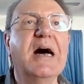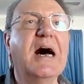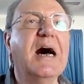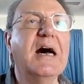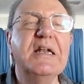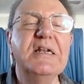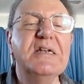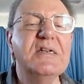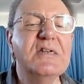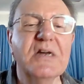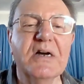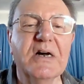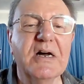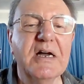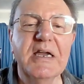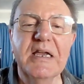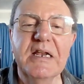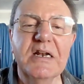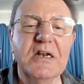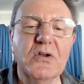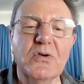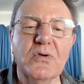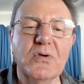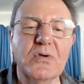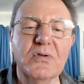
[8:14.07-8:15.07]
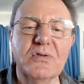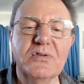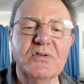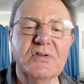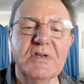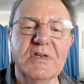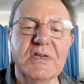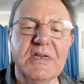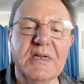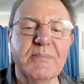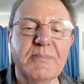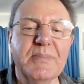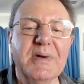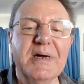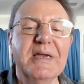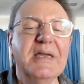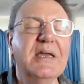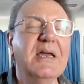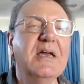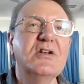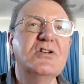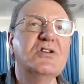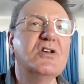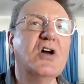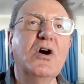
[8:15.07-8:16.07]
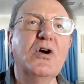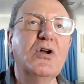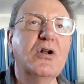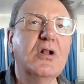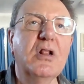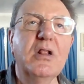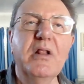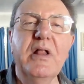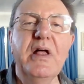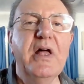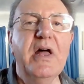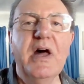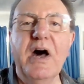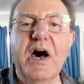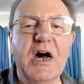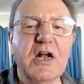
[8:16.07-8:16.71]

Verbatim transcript: undying loyalty and my total,